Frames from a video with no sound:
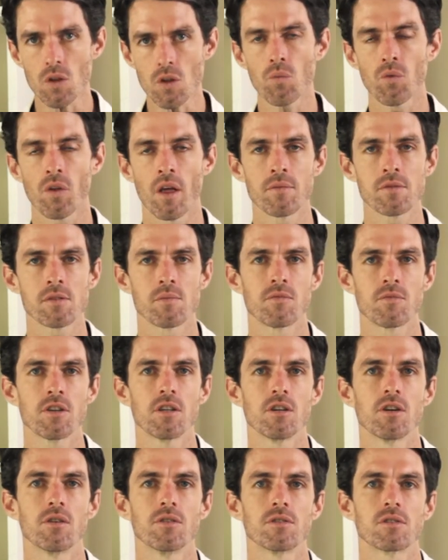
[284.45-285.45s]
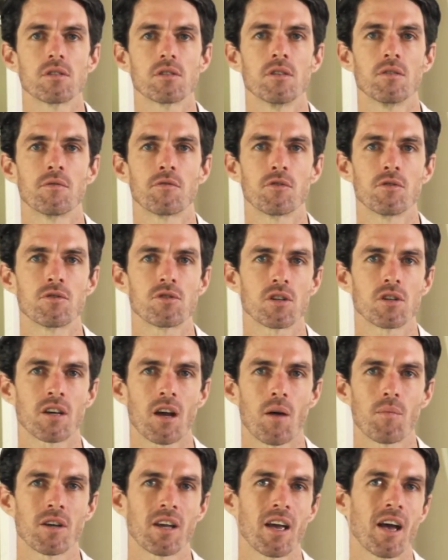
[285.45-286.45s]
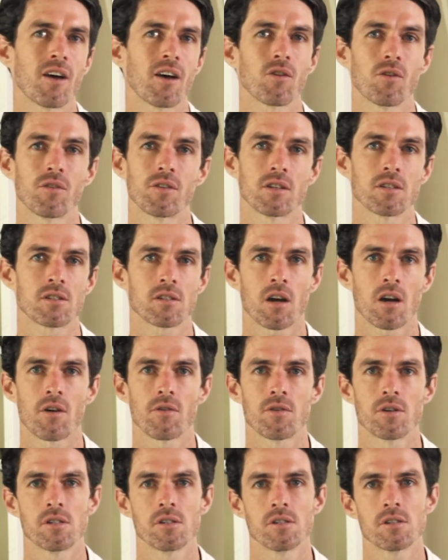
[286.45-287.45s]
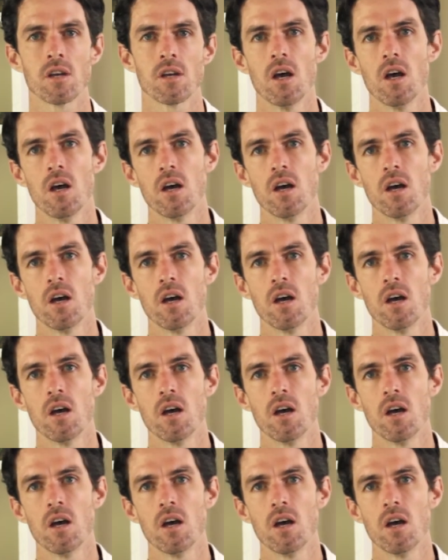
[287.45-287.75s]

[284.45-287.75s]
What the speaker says: We'll have some videos in the future coming out on these karanas,